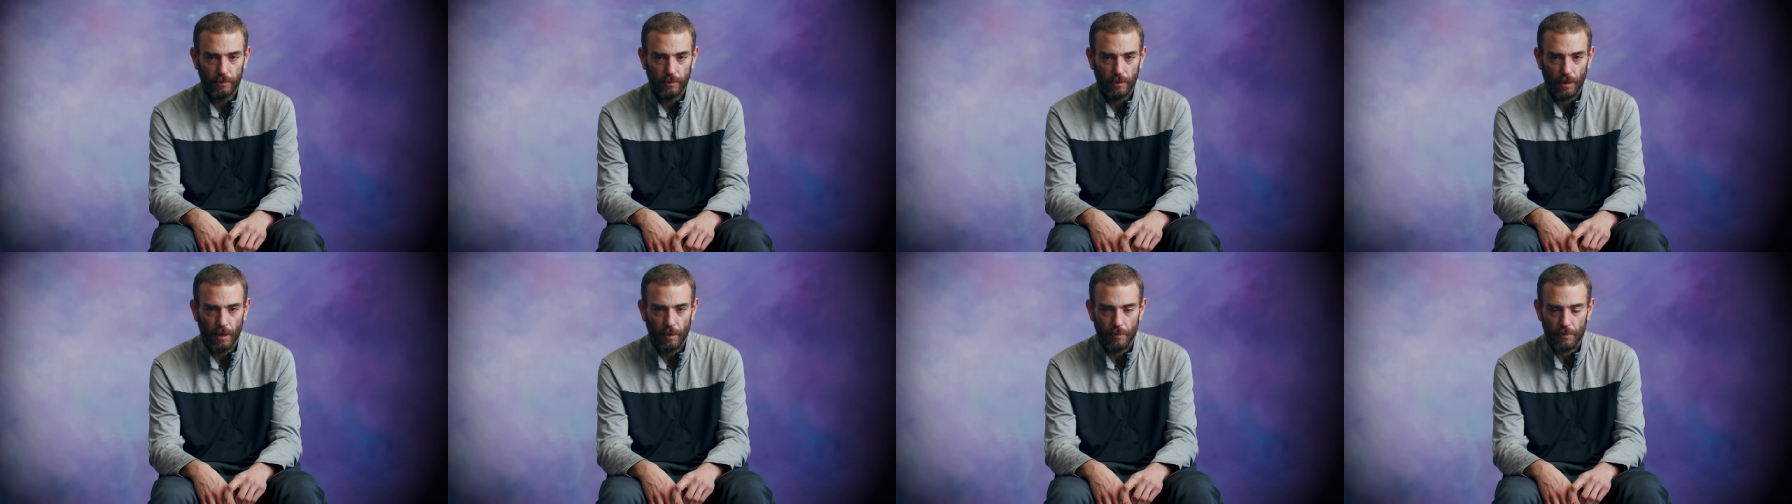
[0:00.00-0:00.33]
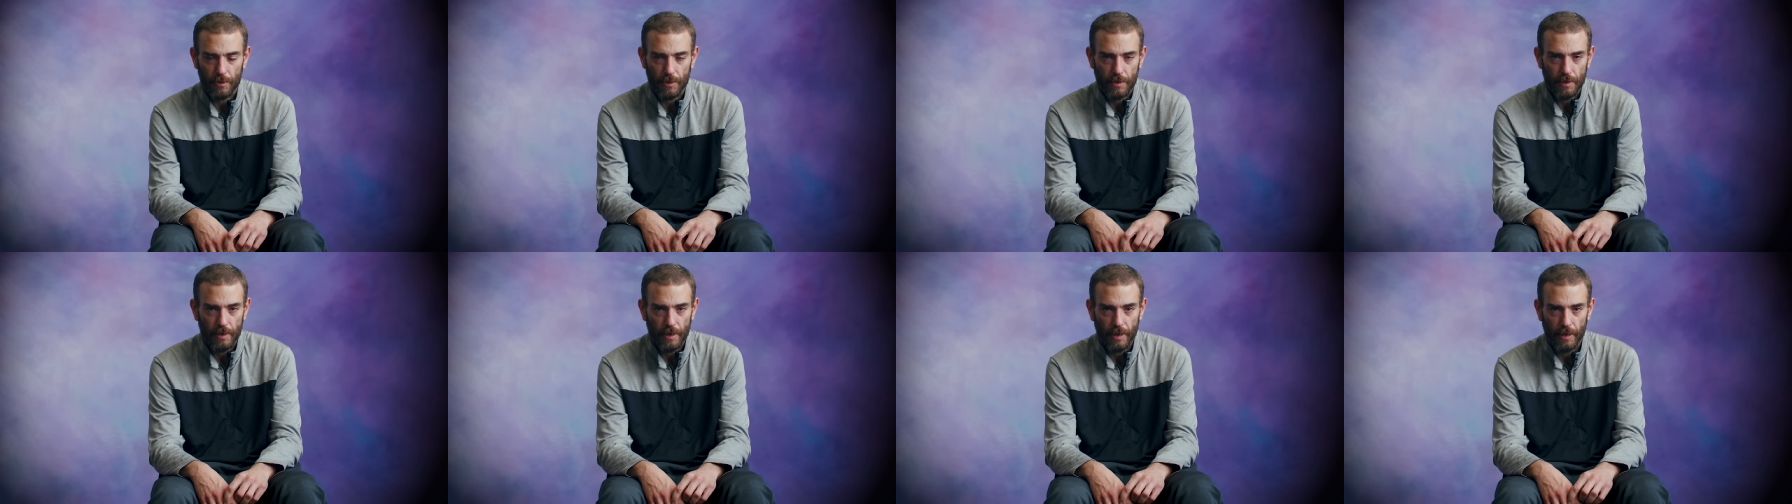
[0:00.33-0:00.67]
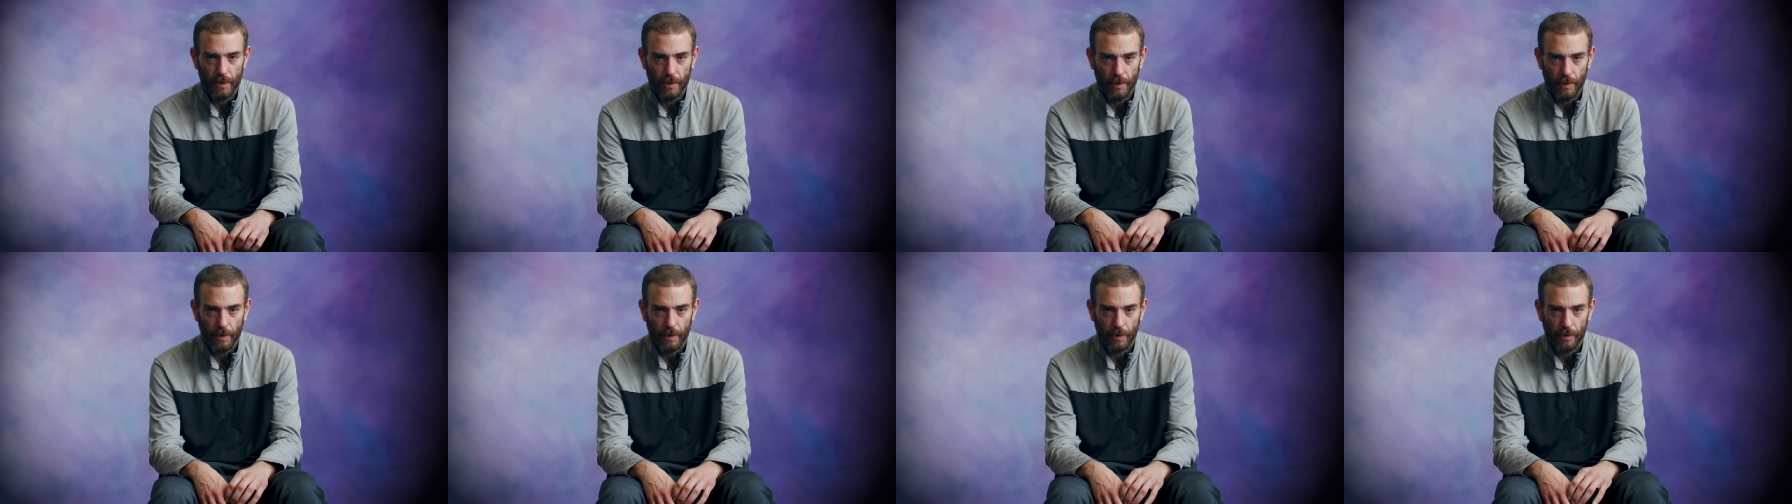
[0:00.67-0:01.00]
I was an
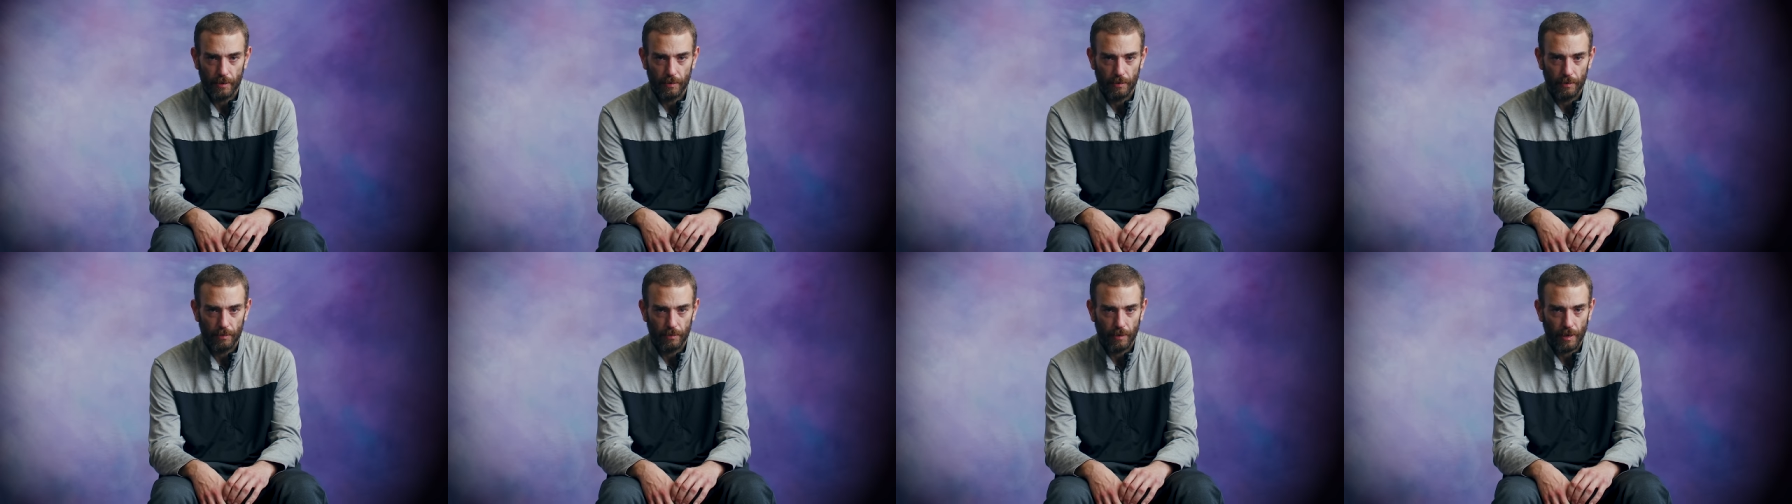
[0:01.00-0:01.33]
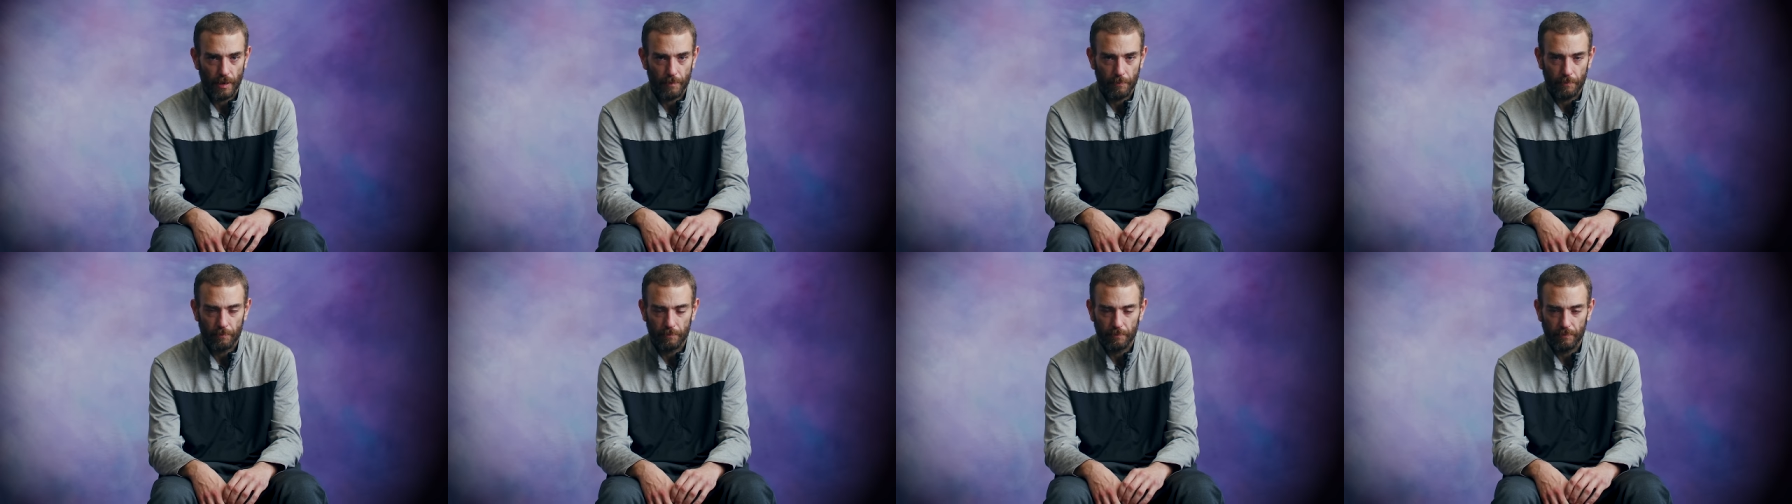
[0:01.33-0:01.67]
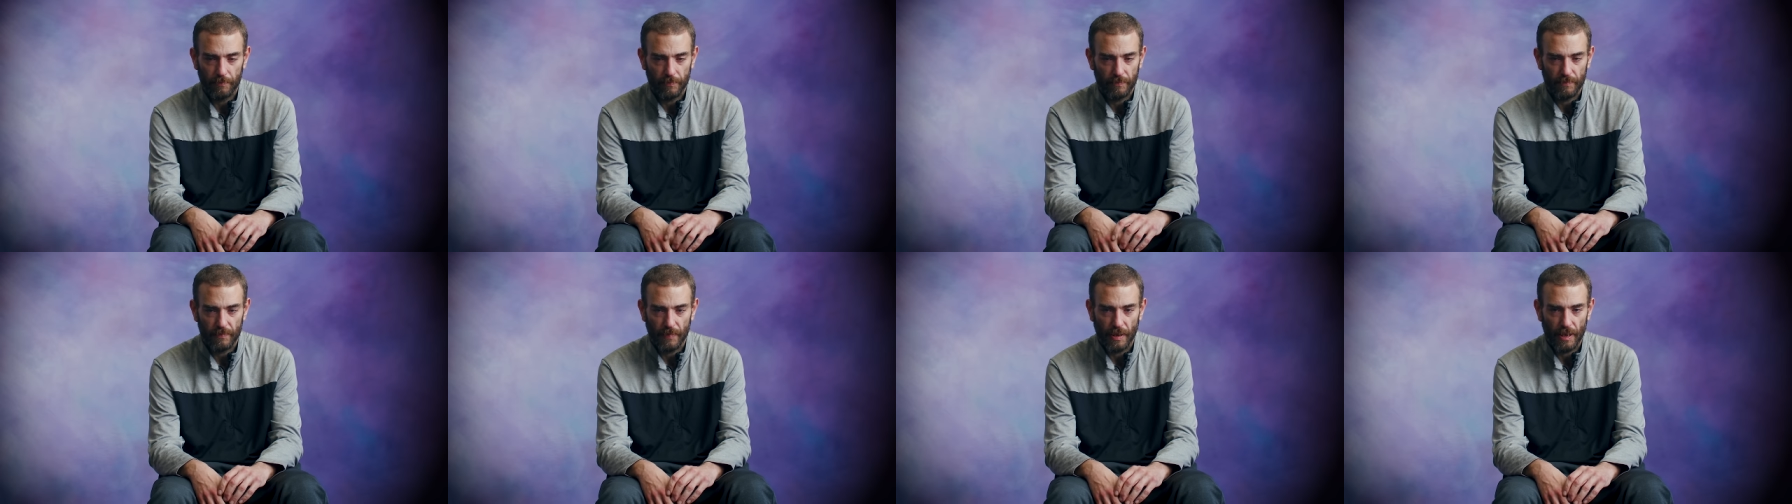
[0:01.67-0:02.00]
idiot. I,
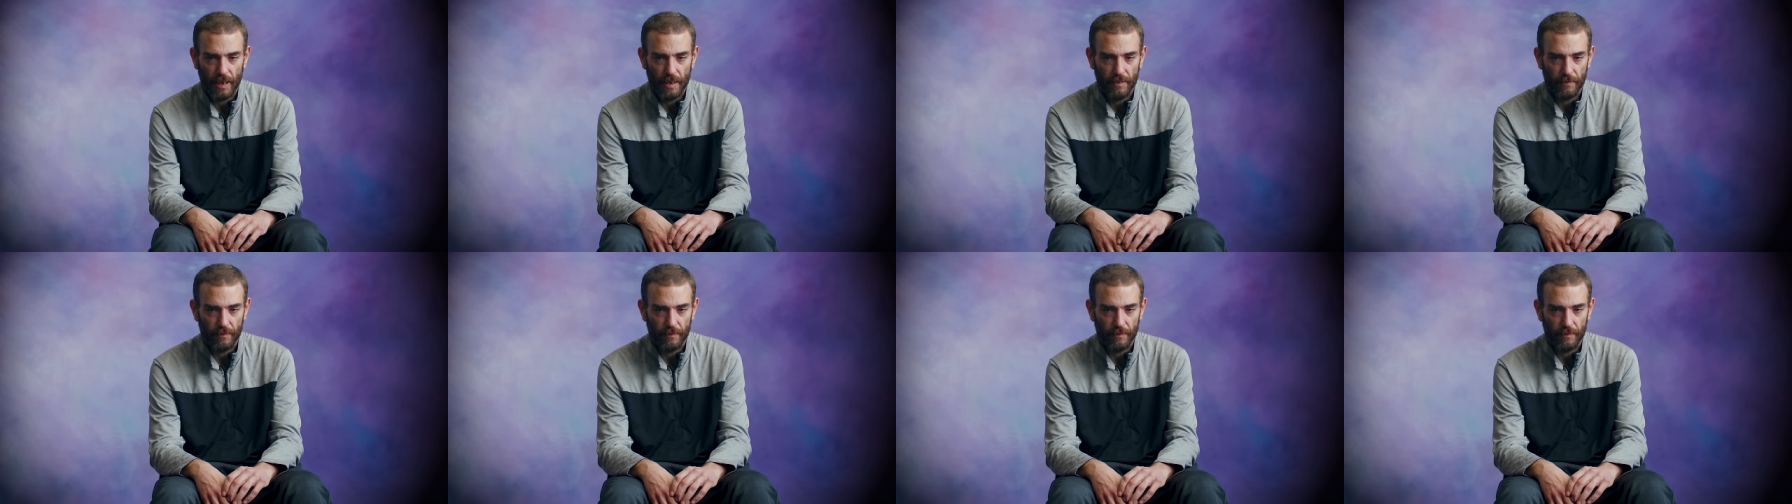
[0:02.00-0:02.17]
I